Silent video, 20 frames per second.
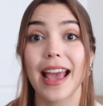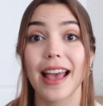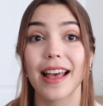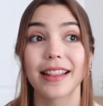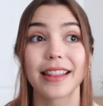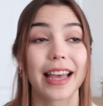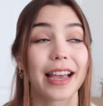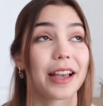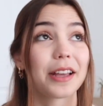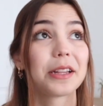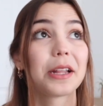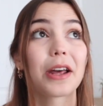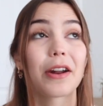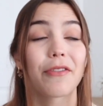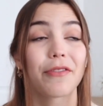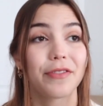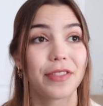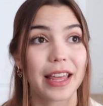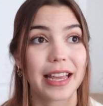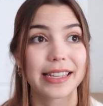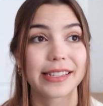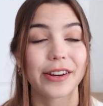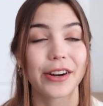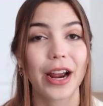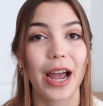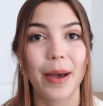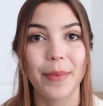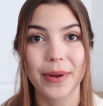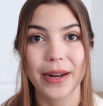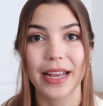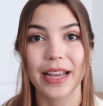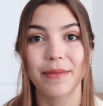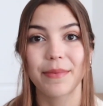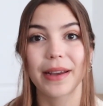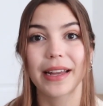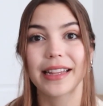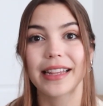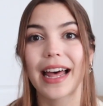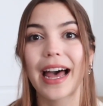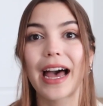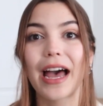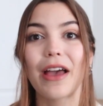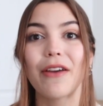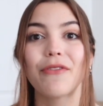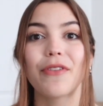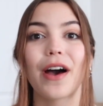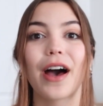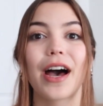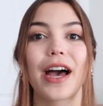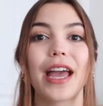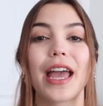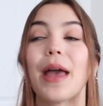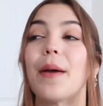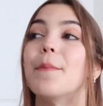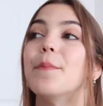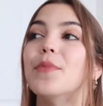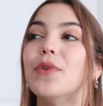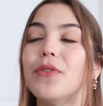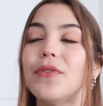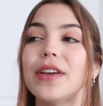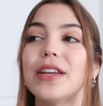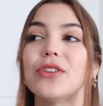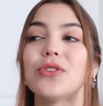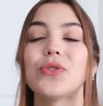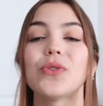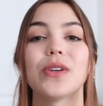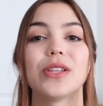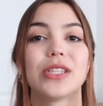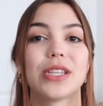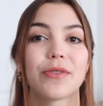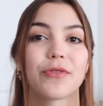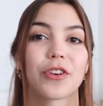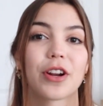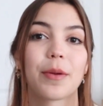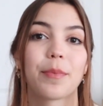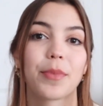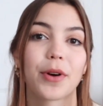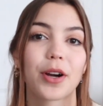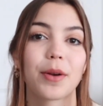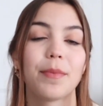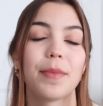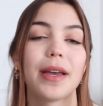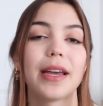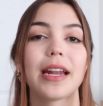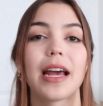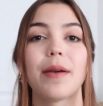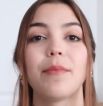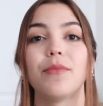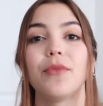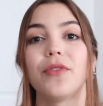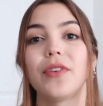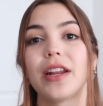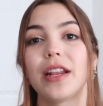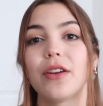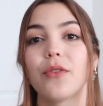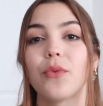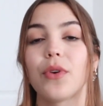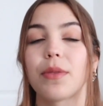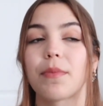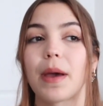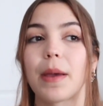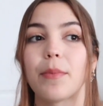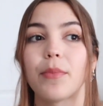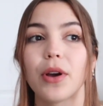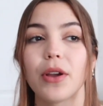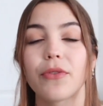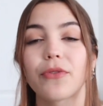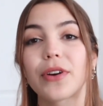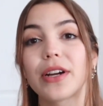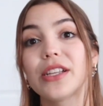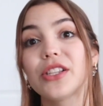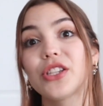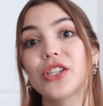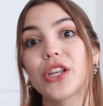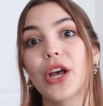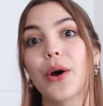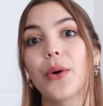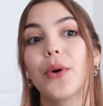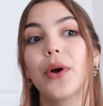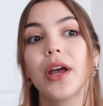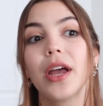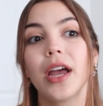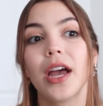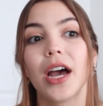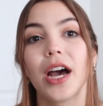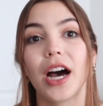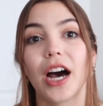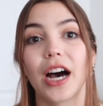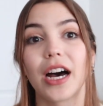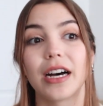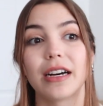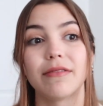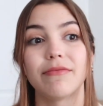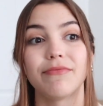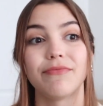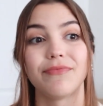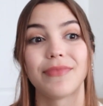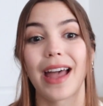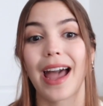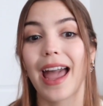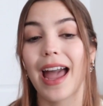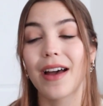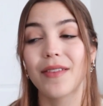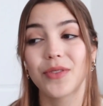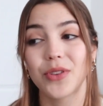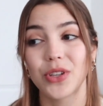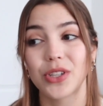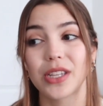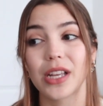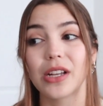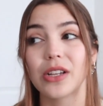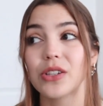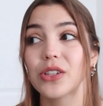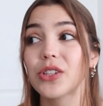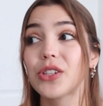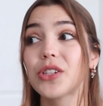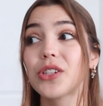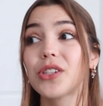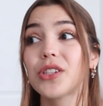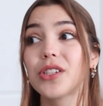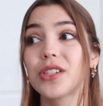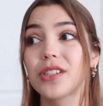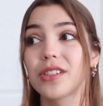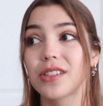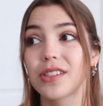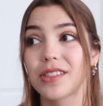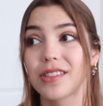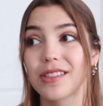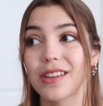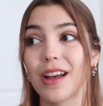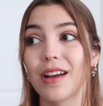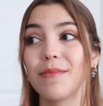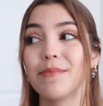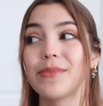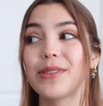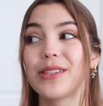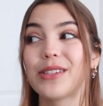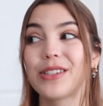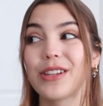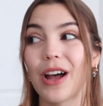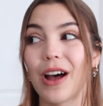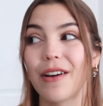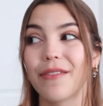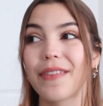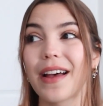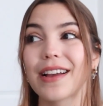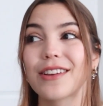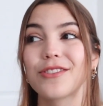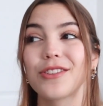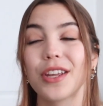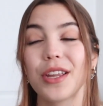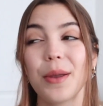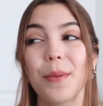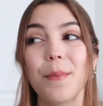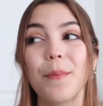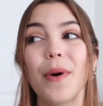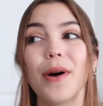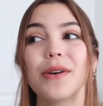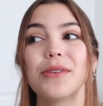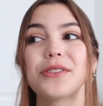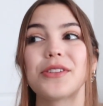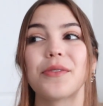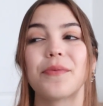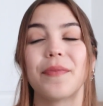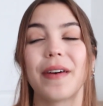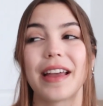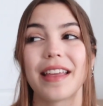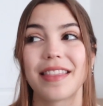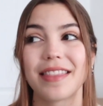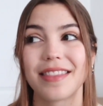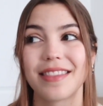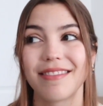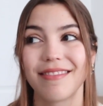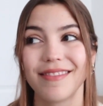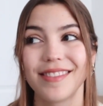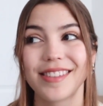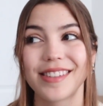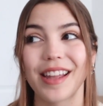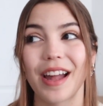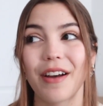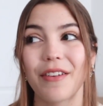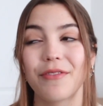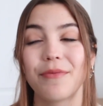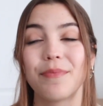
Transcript: like, a lot of things are happening in my life. I am moving to a different apartment. I'm moving in with my boyfriend, so I have to sell some stuff, actually most of my stuff,